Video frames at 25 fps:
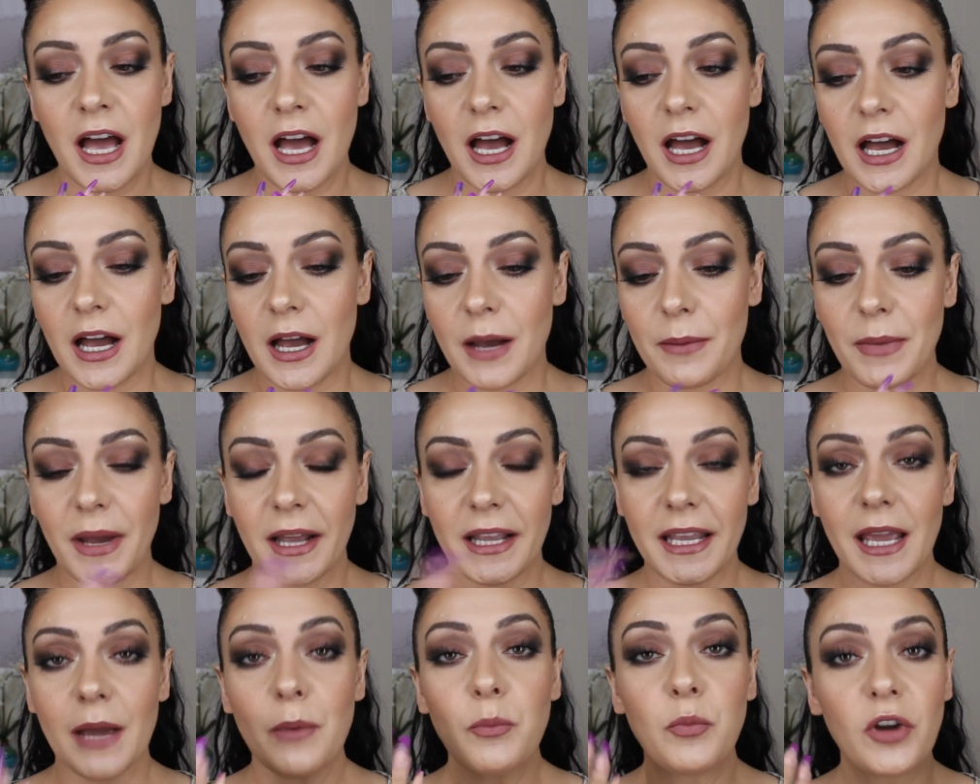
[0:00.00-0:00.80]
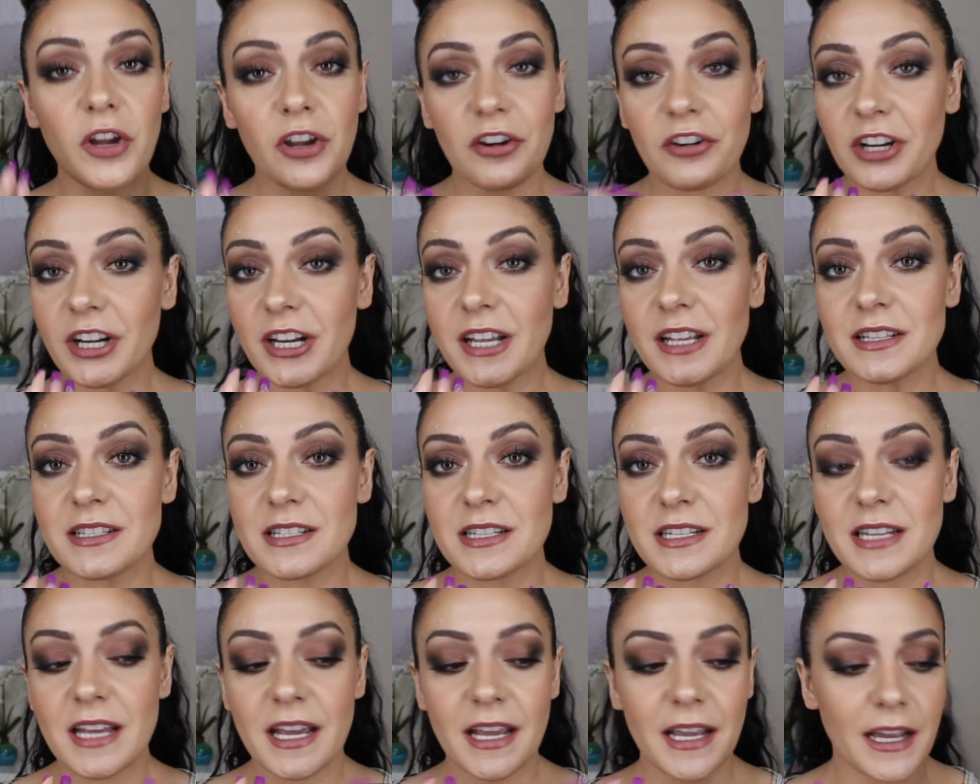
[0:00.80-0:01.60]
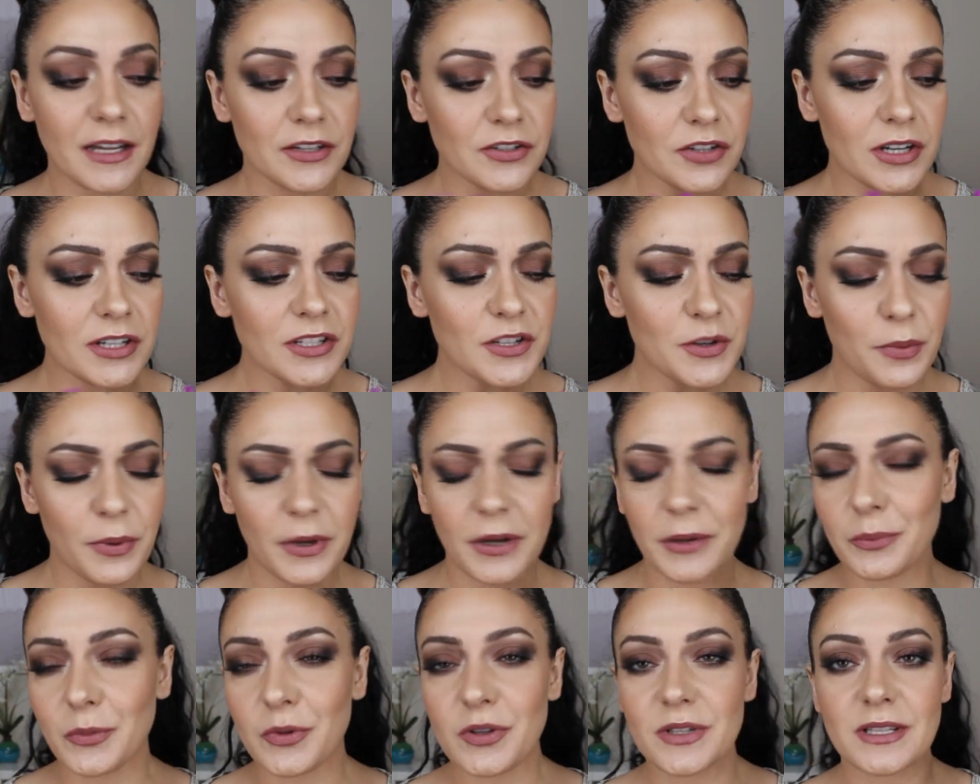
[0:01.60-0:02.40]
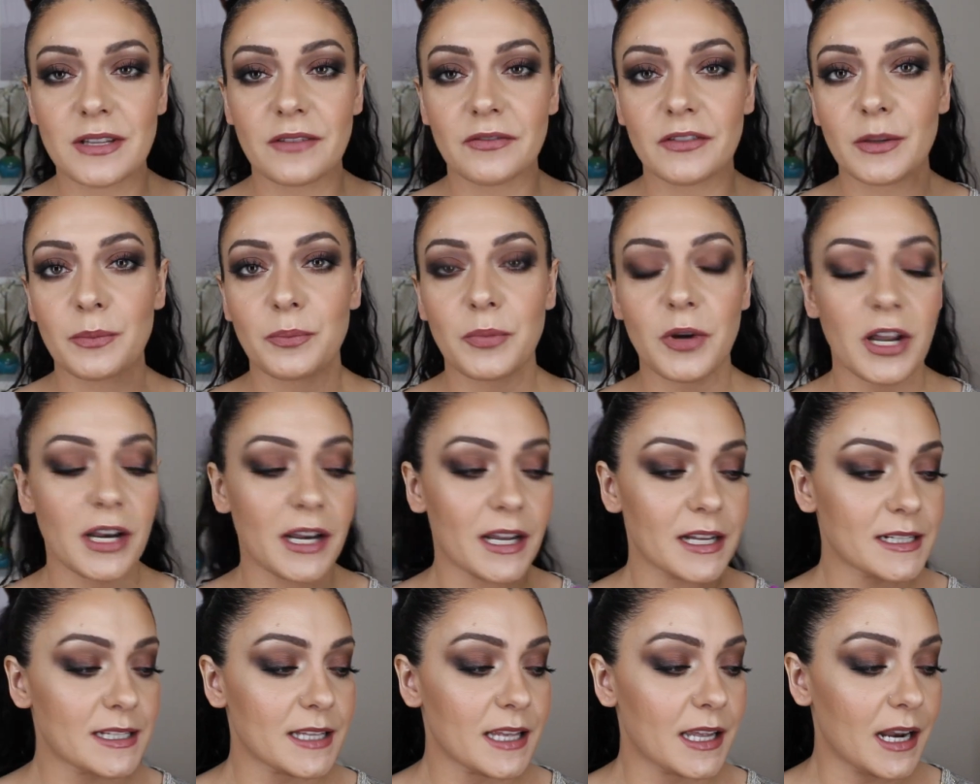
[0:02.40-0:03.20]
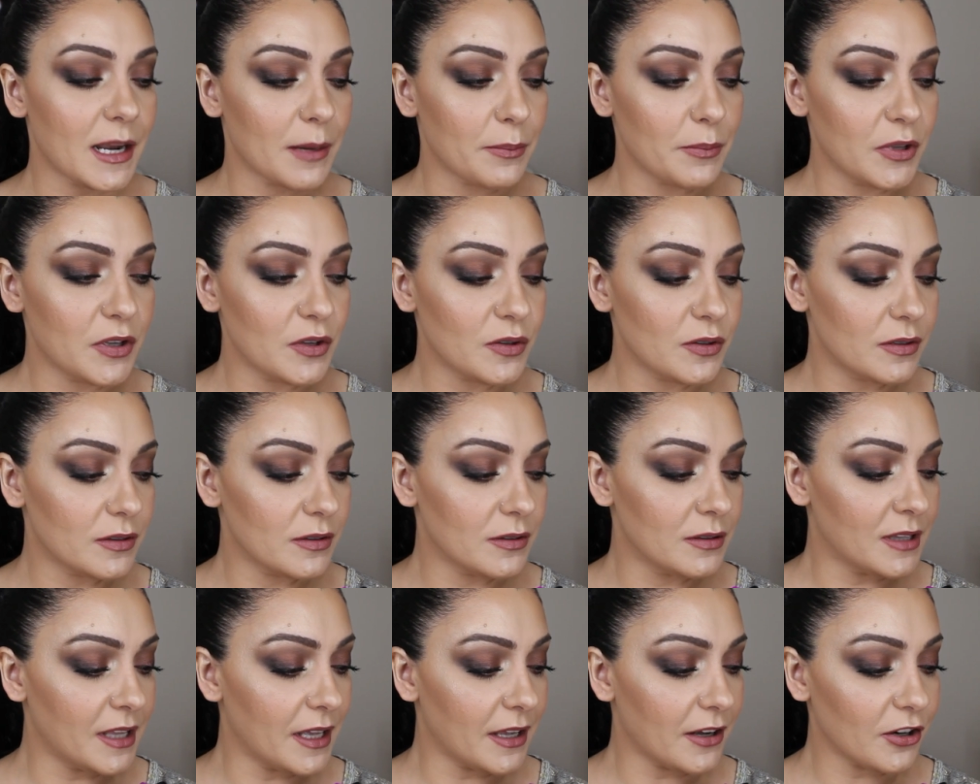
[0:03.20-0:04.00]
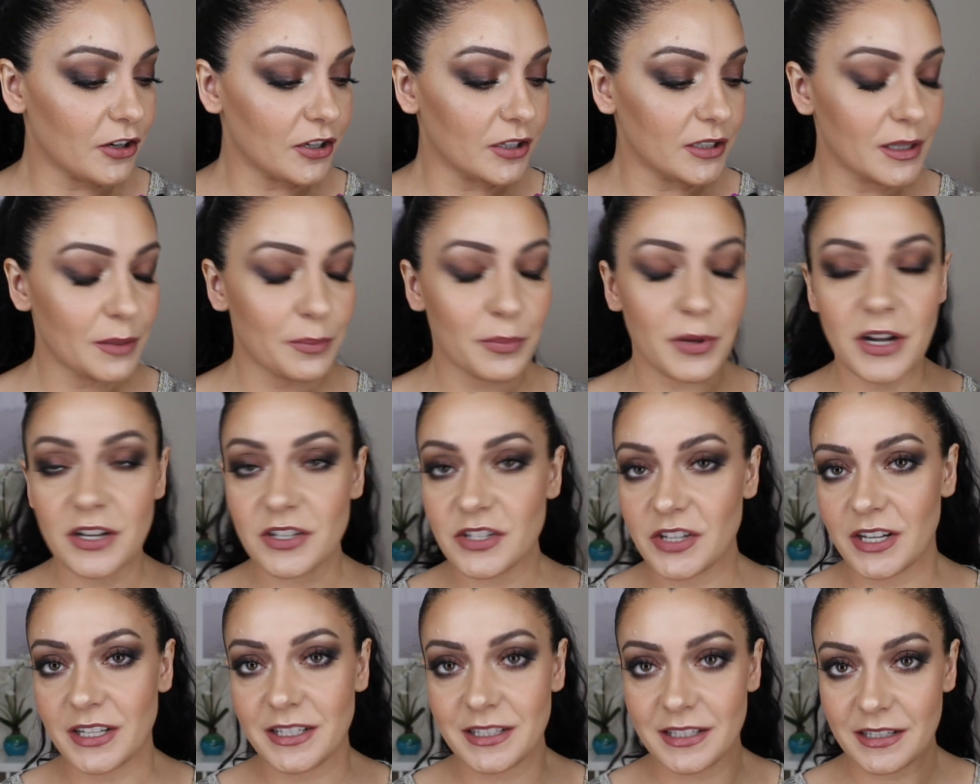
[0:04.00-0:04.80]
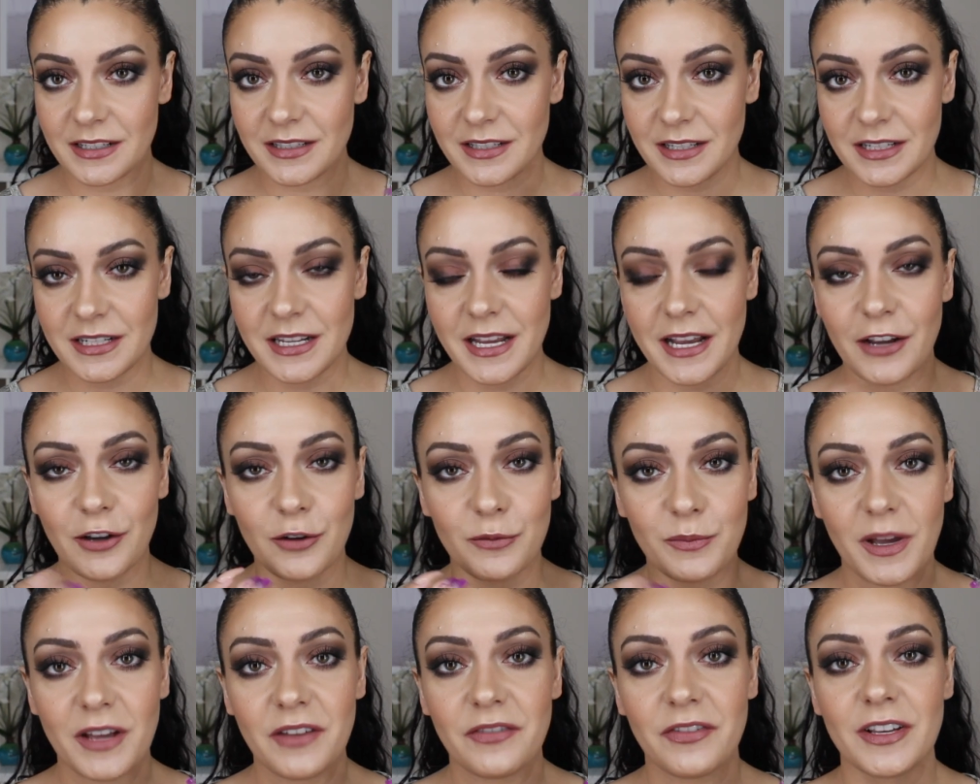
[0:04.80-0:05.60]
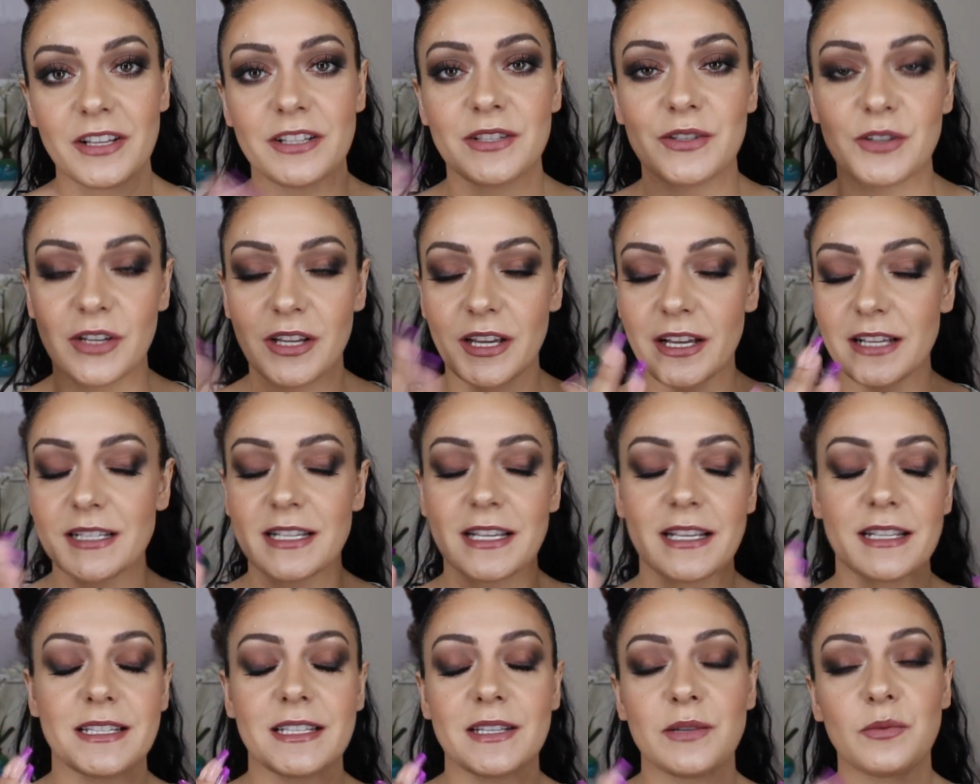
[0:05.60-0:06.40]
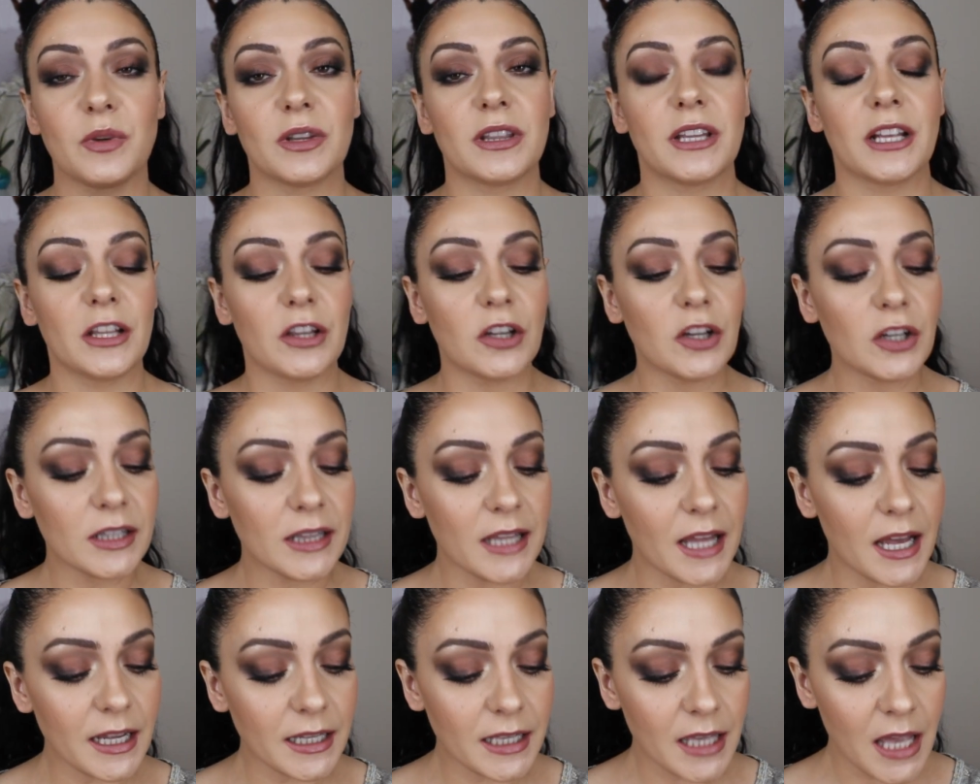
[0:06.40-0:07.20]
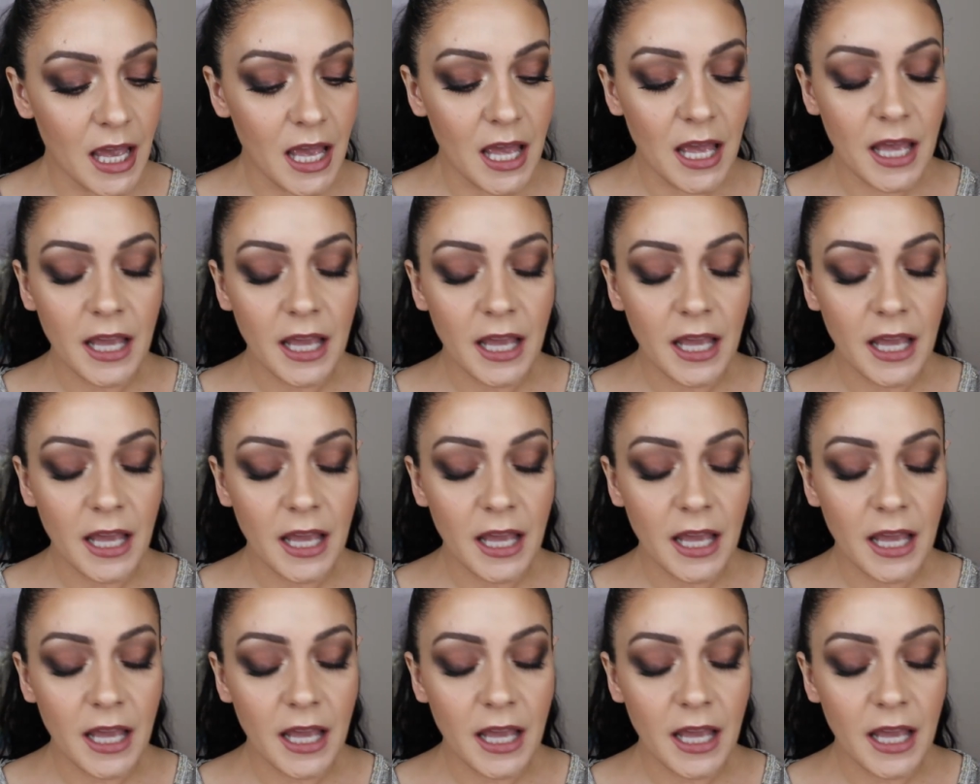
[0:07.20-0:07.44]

Um, I am wearing it today. I tried to wear most of the products that I'm that are in the project today on my face so you guys can see what they look like.